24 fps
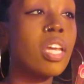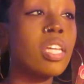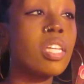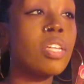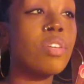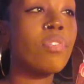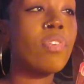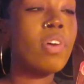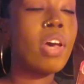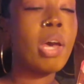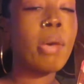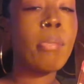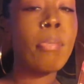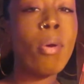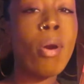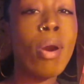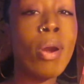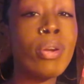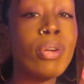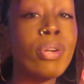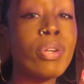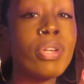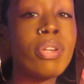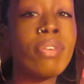divine
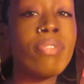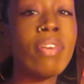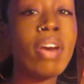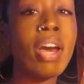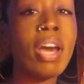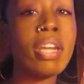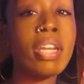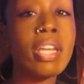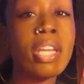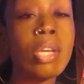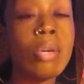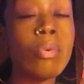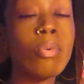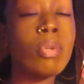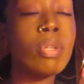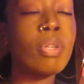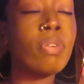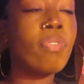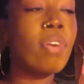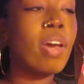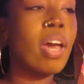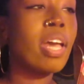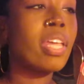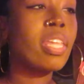partner, divine equal,
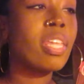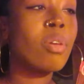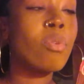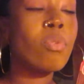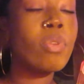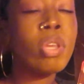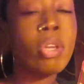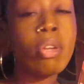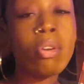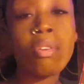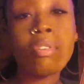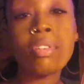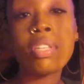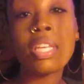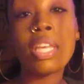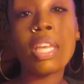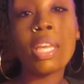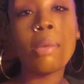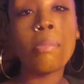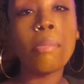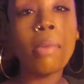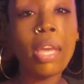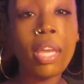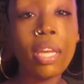divine union, or
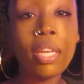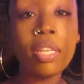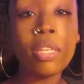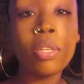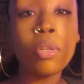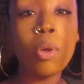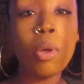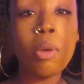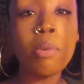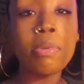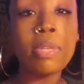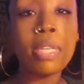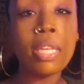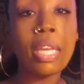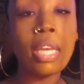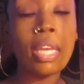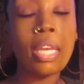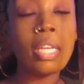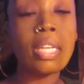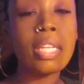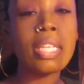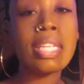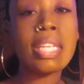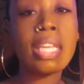teammate. You know what I'm
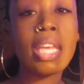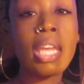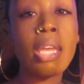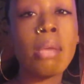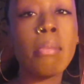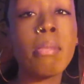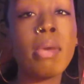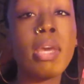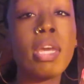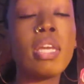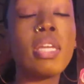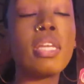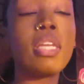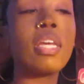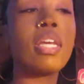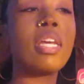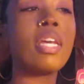saying? A teammate.